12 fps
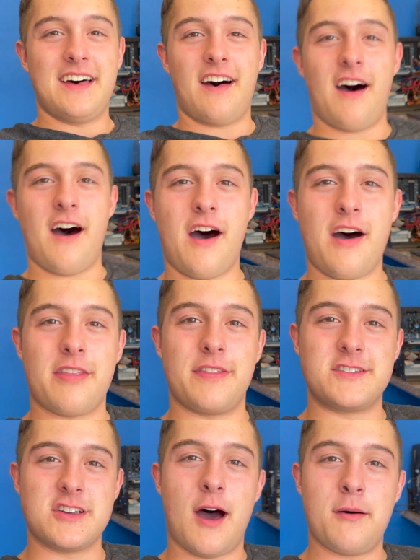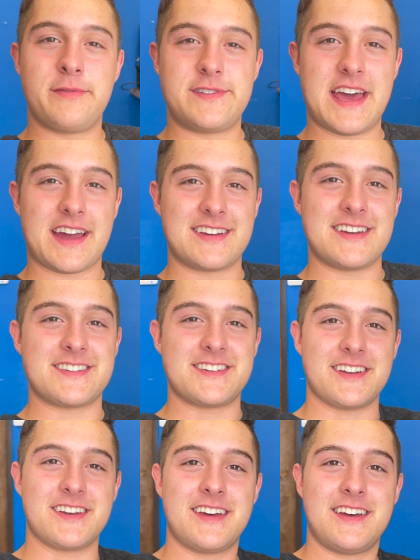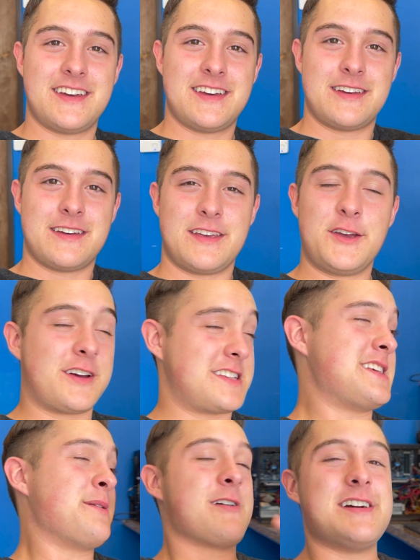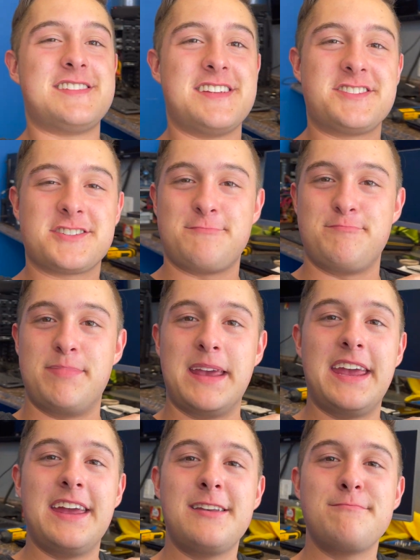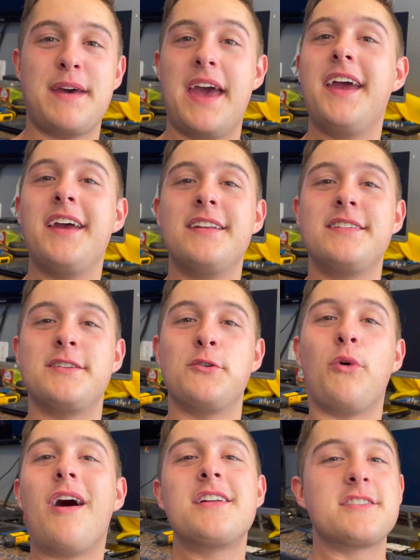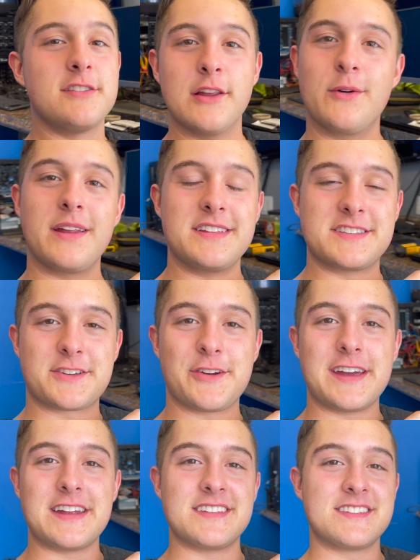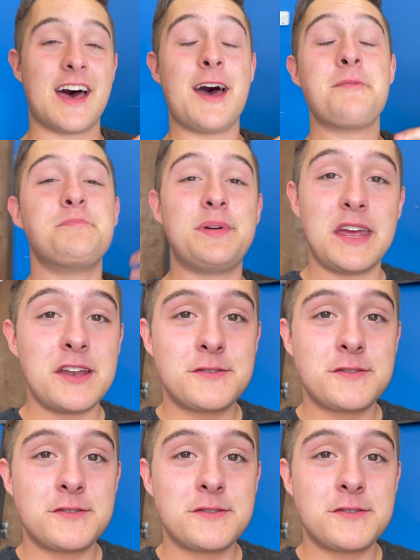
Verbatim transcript: Uh, the job of technician. You could summarize it in just being paid to watch loading screens. I'm being